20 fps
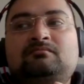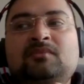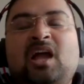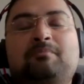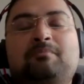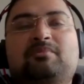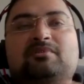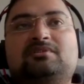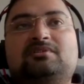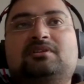
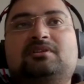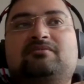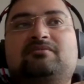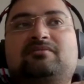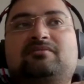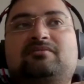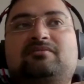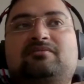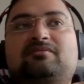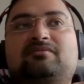I personally
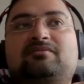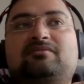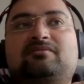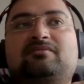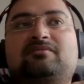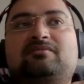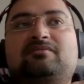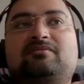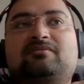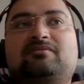feel, and
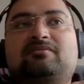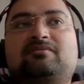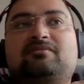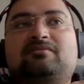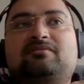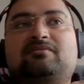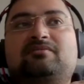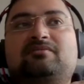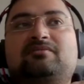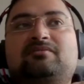when I have been
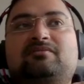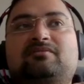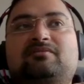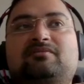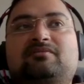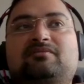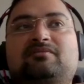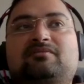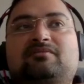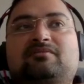talking to my
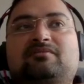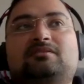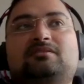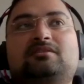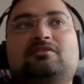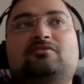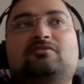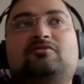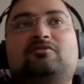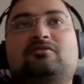friends in the
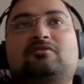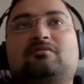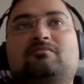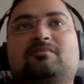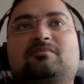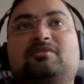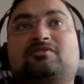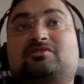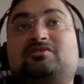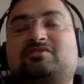US
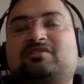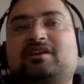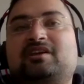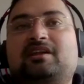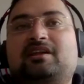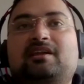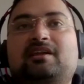and the Europe,